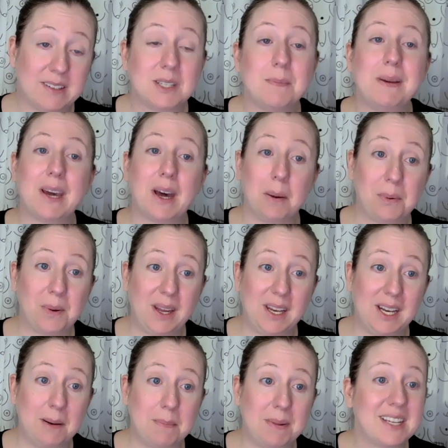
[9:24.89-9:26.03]
to be
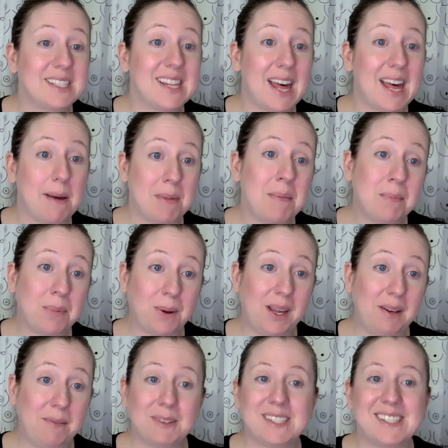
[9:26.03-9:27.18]
upgraded because that
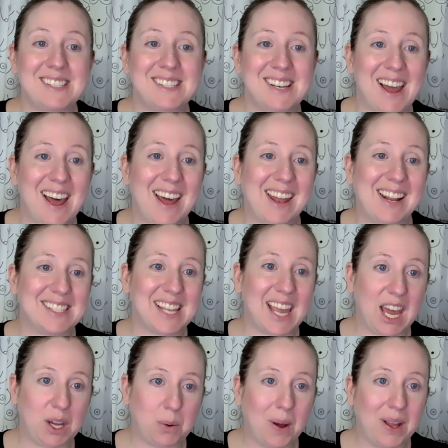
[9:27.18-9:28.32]
membrane was not as
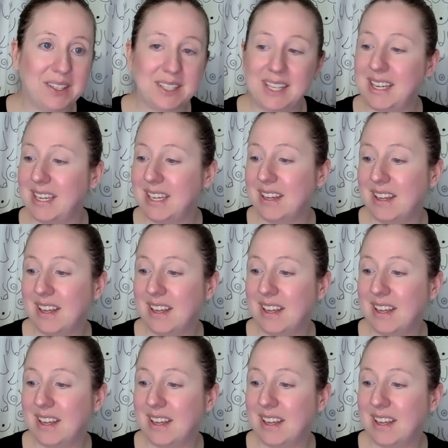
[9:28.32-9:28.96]
high quality